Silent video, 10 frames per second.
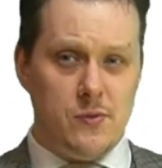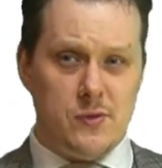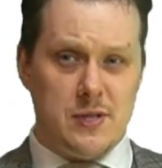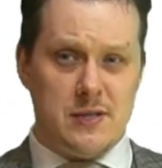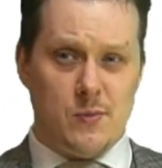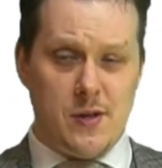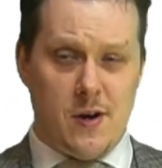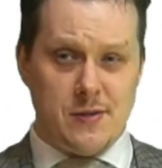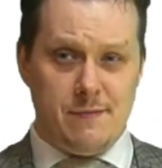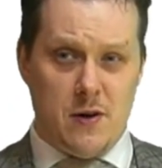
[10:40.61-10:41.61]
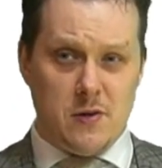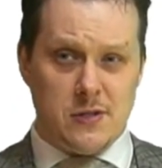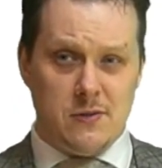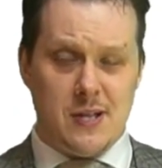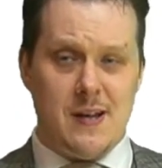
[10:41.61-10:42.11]
This is what the Arctic fox
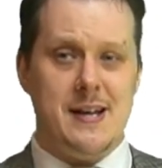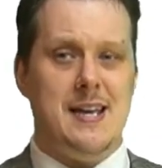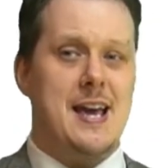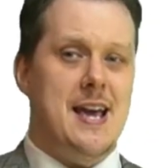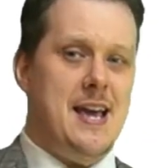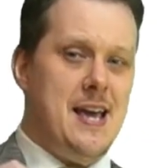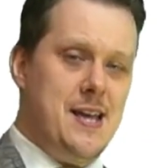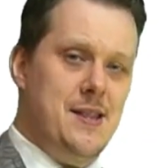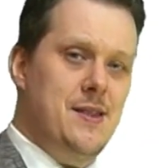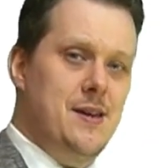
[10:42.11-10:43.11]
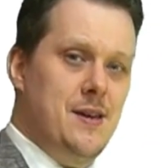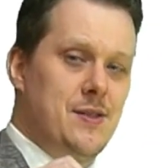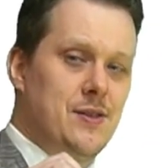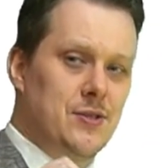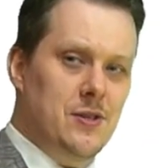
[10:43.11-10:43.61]
looks like in the
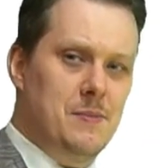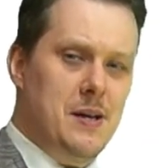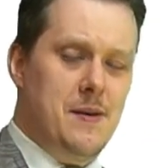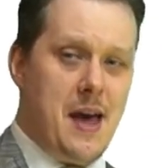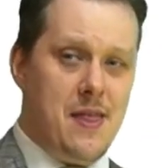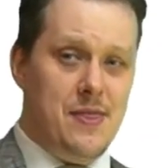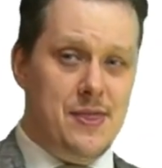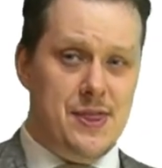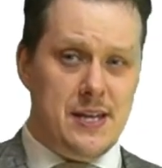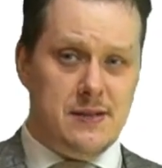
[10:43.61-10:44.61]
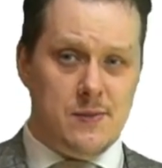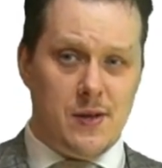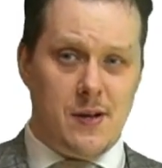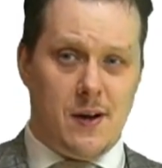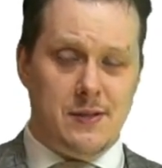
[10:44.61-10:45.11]
summer, and this is what the
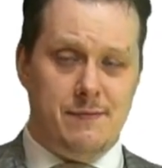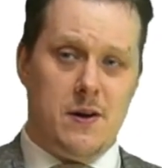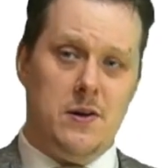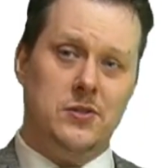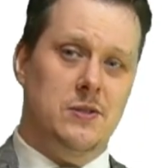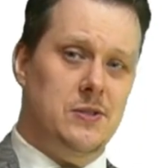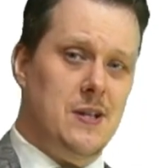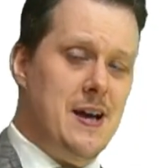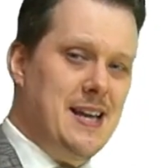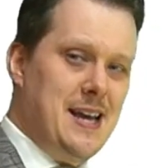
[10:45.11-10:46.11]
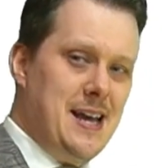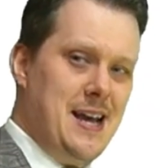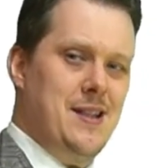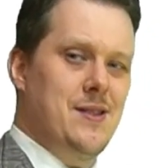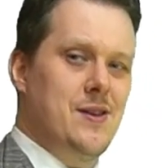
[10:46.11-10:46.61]
Arctic fox looks like
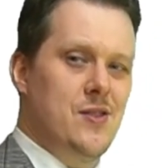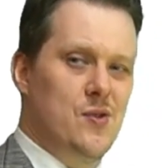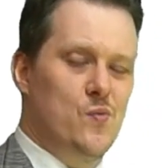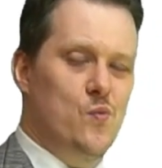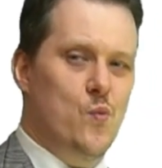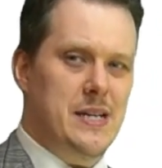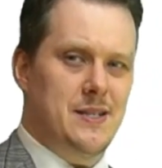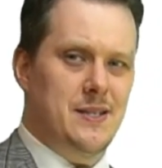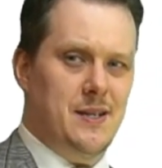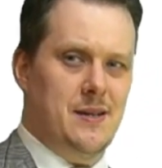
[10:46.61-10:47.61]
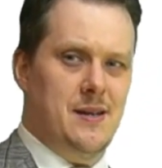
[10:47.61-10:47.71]
in the winter.